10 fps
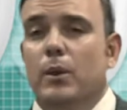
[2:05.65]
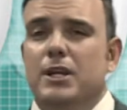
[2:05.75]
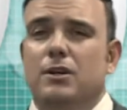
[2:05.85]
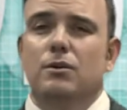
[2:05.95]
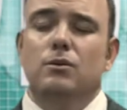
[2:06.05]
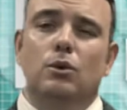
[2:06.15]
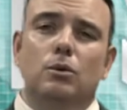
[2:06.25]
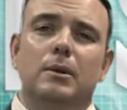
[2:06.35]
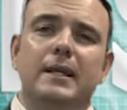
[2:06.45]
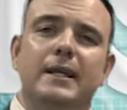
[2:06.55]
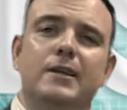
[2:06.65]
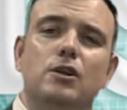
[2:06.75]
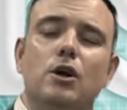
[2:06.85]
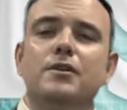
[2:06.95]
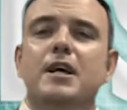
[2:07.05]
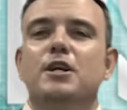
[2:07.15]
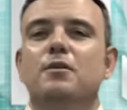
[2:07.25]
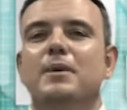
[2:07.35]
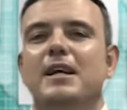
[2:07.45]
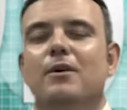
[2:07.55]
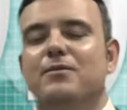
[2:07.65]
When you normally know that you're being